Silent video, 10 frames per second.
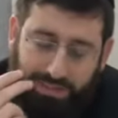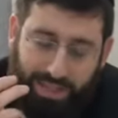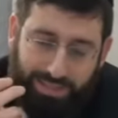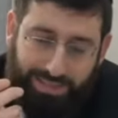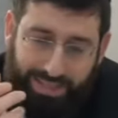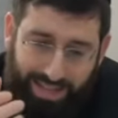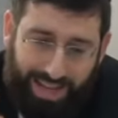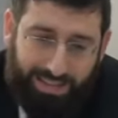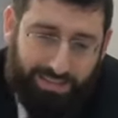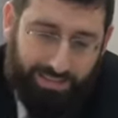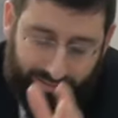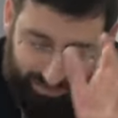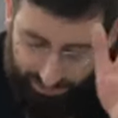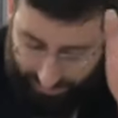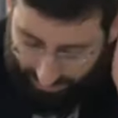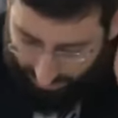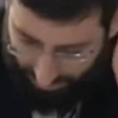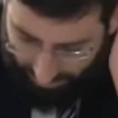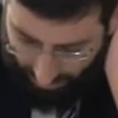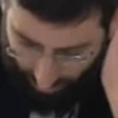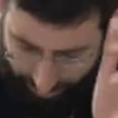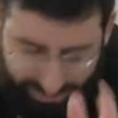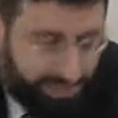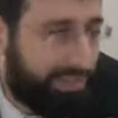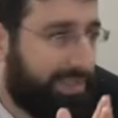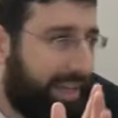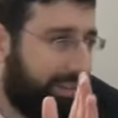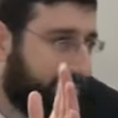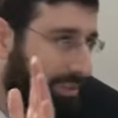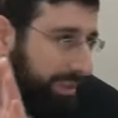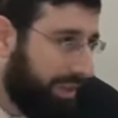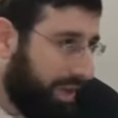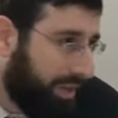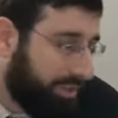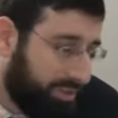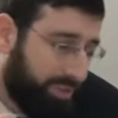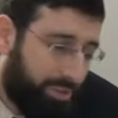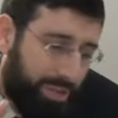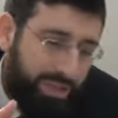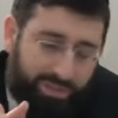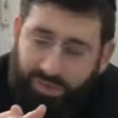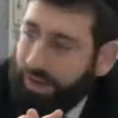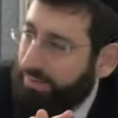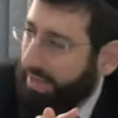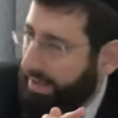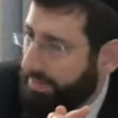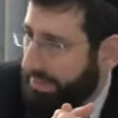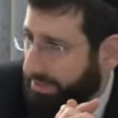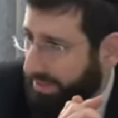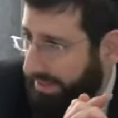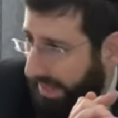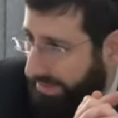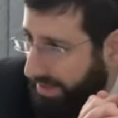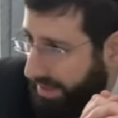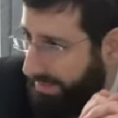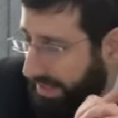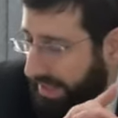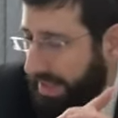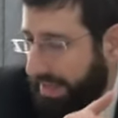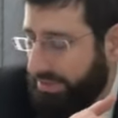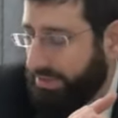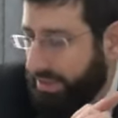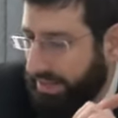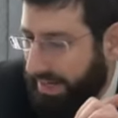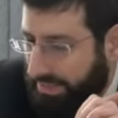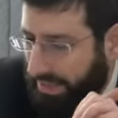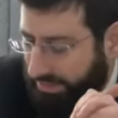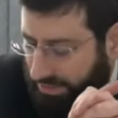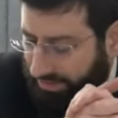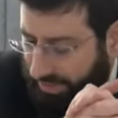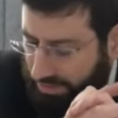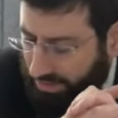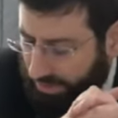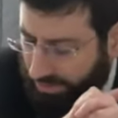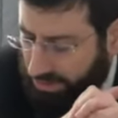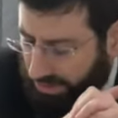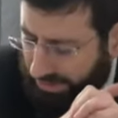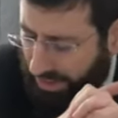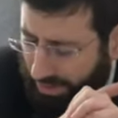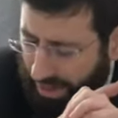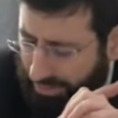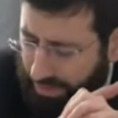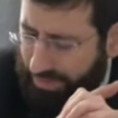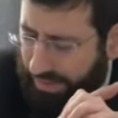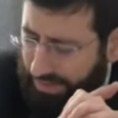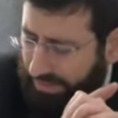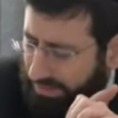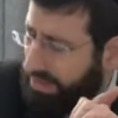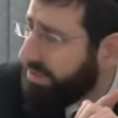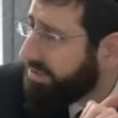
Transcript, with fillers: says at night, there's always has a status of shusayachar. So it could be the Yivanim came in during the nighttime, and during the nighttime, Safik Tumah B'Shus Harabim is